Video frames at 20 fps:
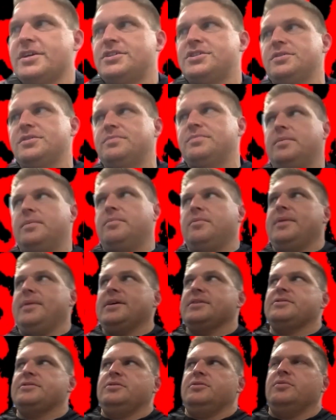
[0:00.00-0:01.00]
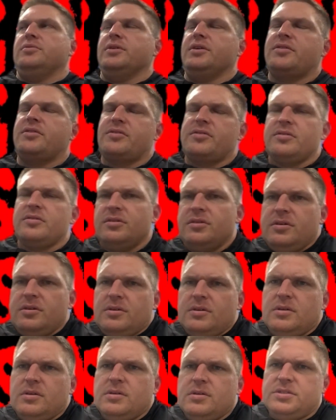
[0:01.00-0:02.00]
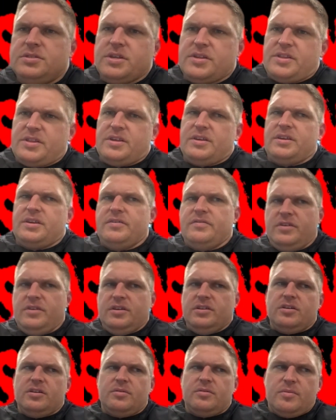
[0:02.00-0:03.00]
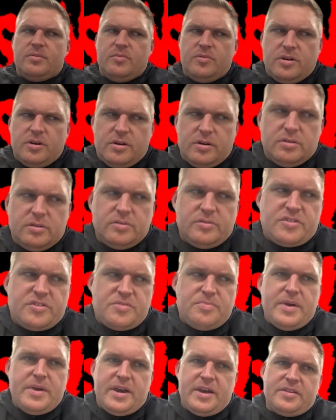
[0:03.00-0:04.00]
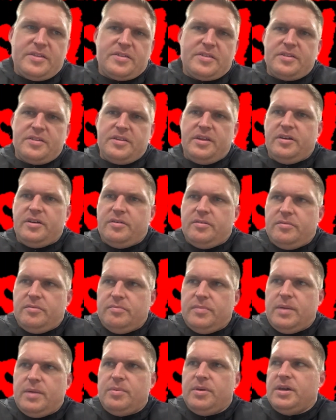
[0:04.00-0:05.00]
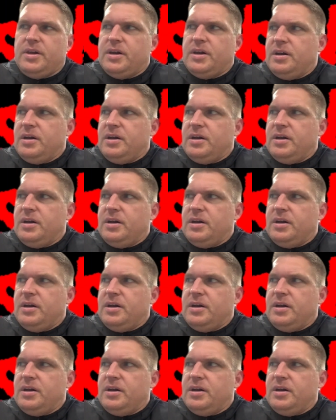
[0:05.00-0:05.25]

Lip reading: should bump it back 2 weeks just to give you a little bit more space, you know, maybe